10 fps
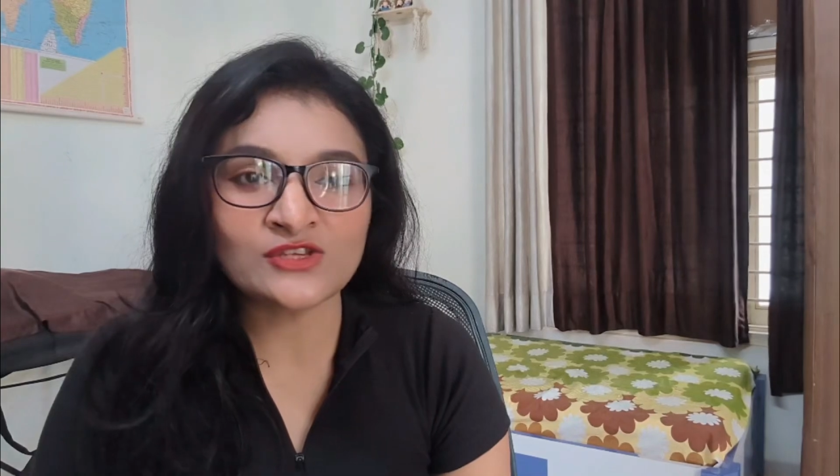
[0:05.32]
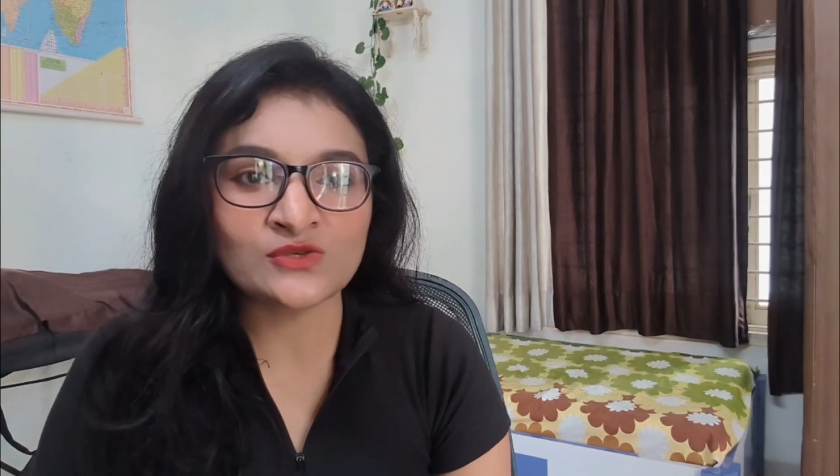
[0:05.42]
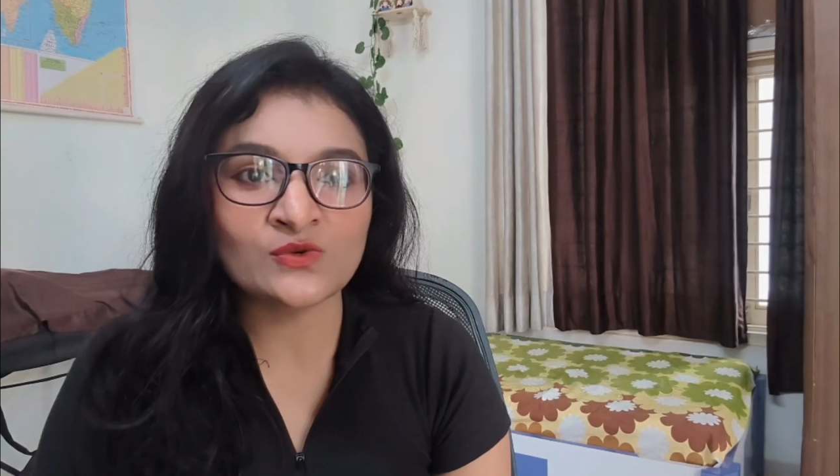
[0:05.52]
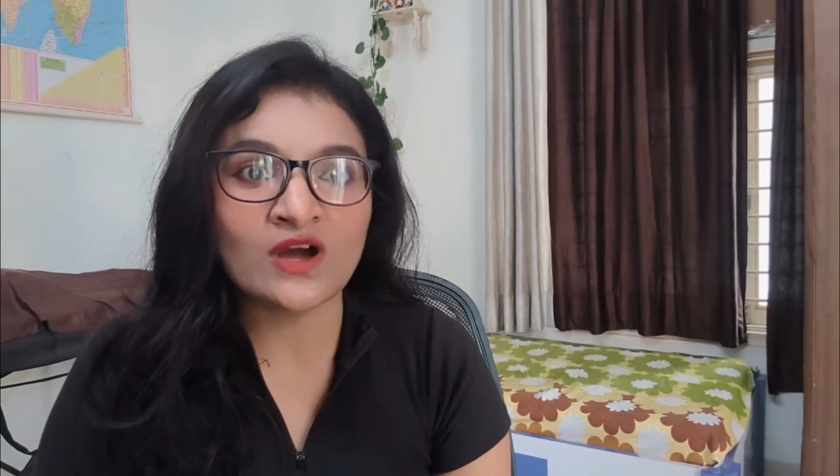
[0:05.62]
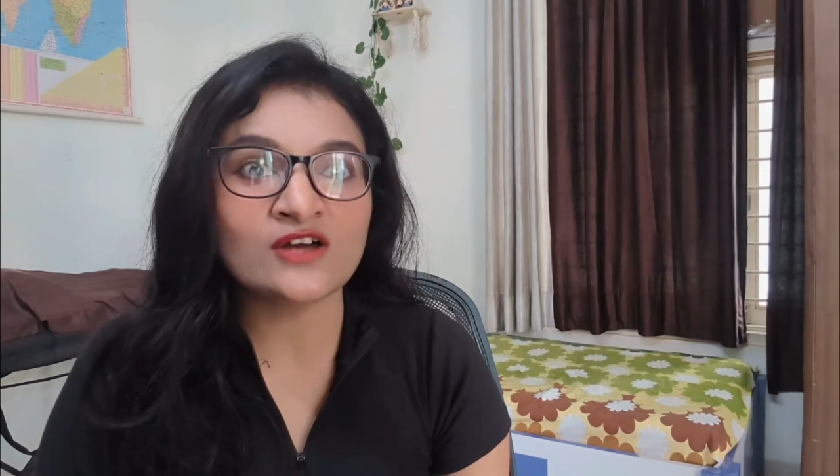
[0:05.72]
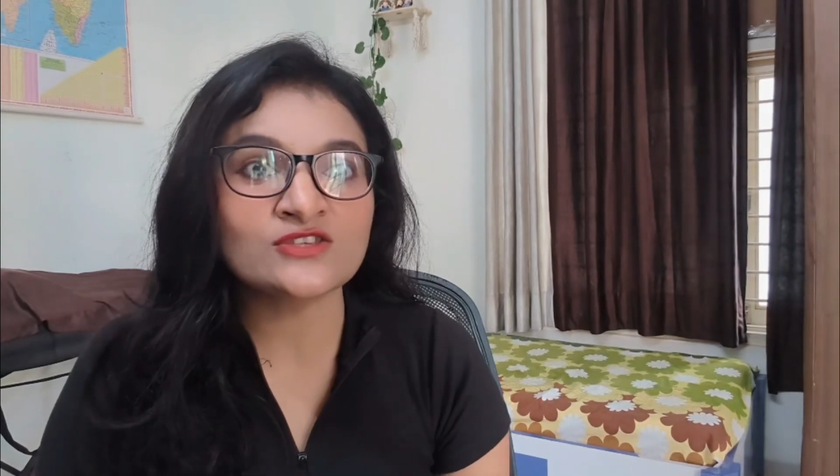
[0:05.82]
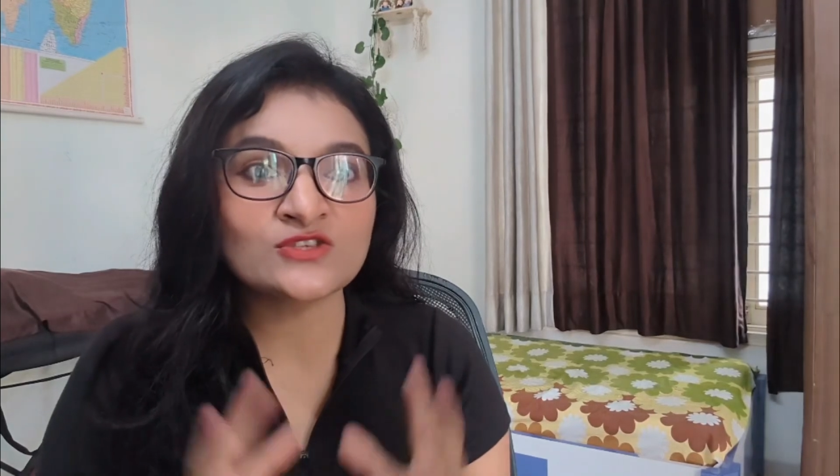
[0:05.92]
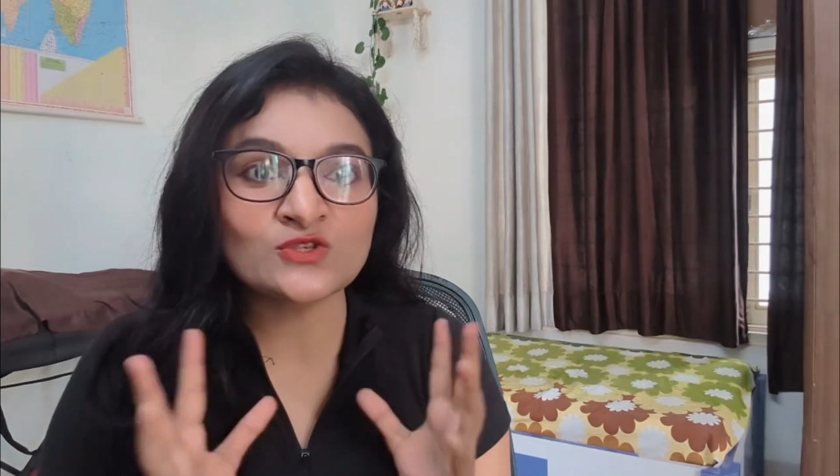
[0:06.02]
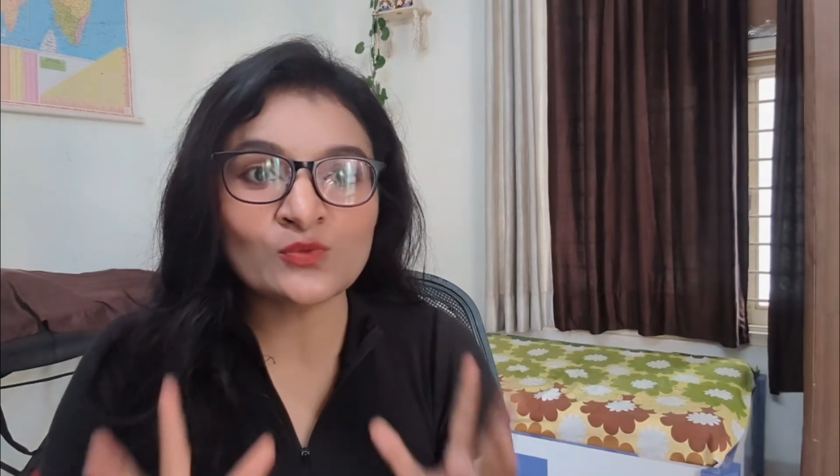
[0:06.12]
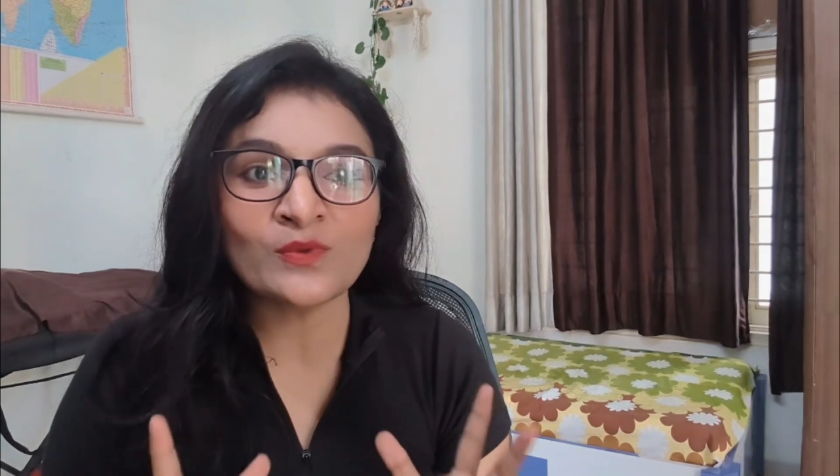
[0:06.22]
into a
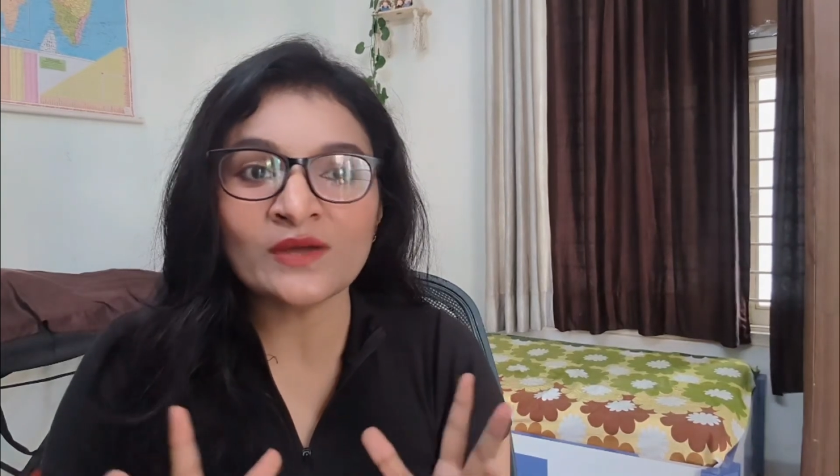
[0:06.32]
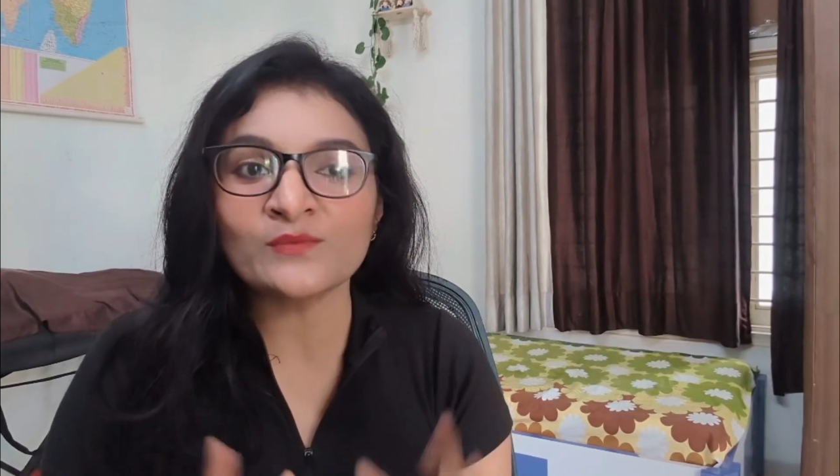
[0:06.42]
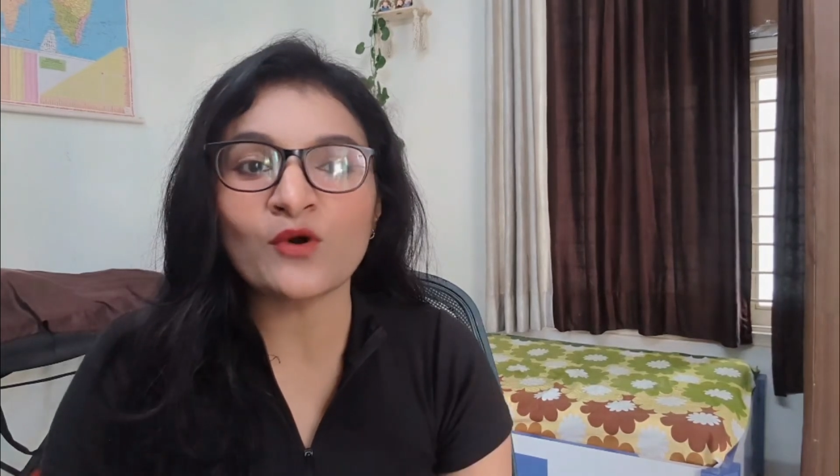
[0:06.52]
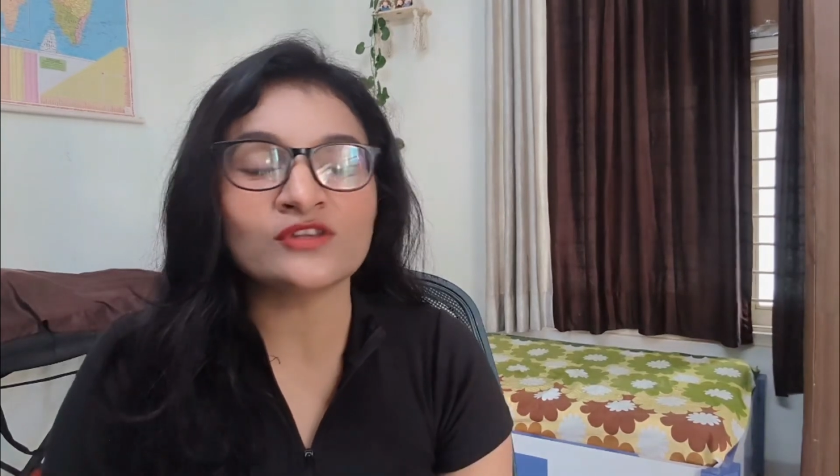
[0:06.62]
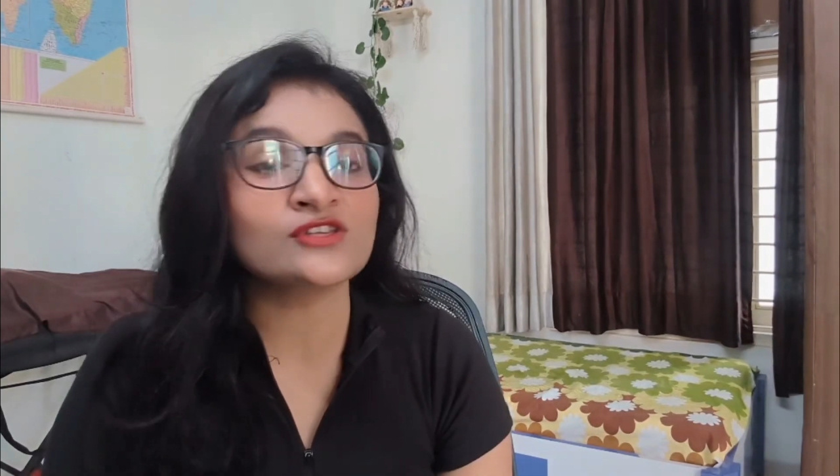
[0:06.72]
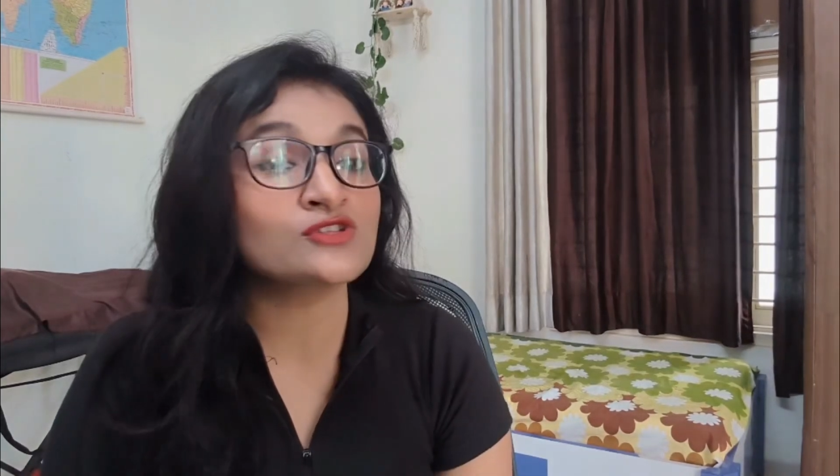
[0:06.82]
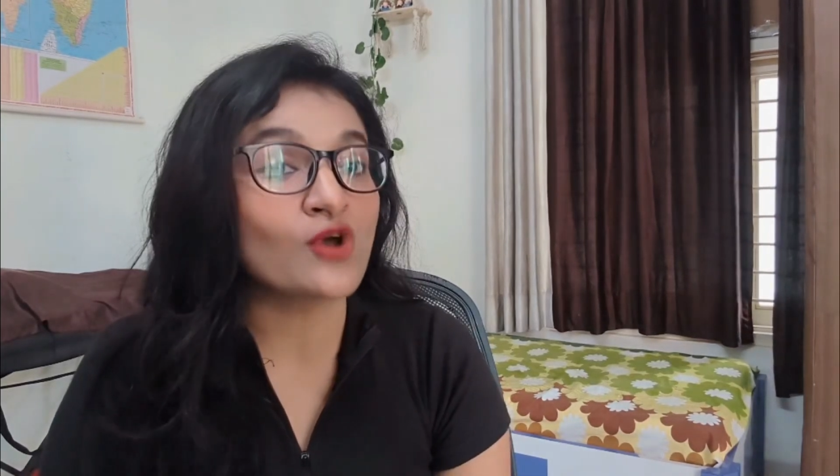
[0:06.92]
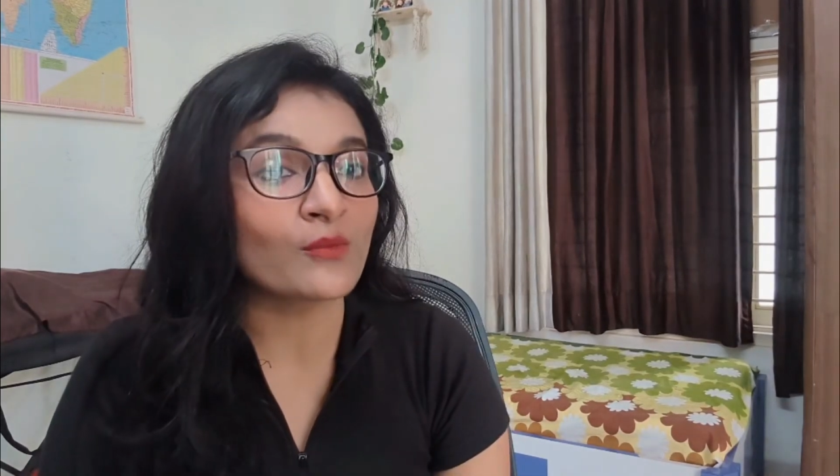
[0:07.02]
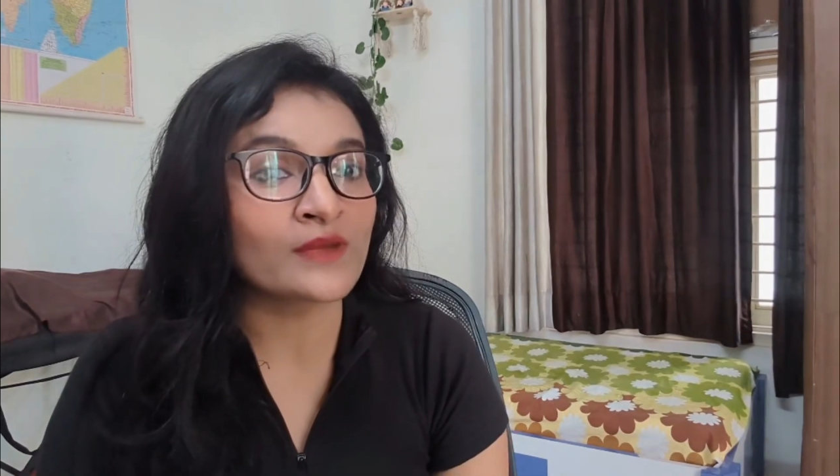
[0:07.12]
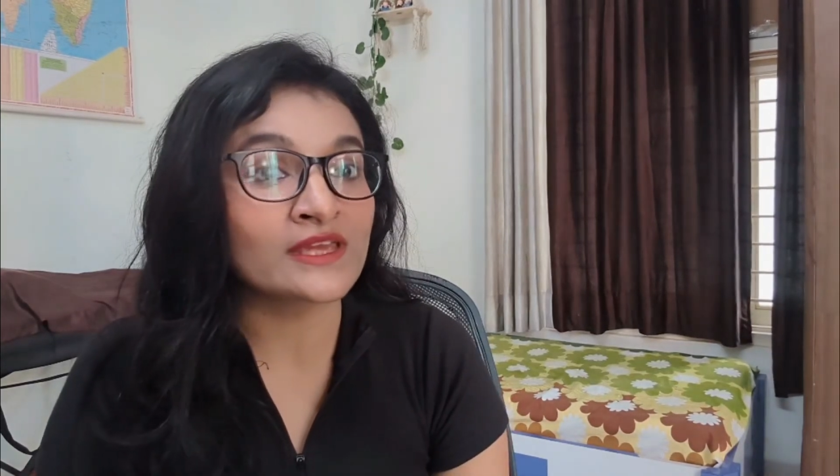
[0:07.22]
super important
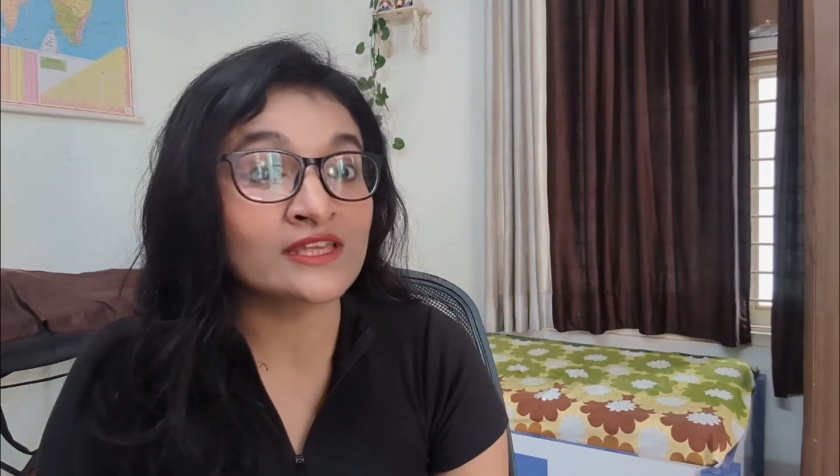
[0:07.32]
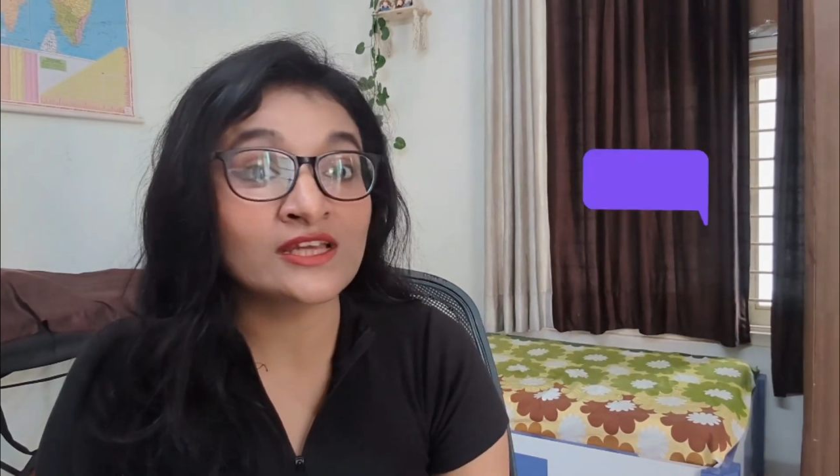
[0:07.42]
topic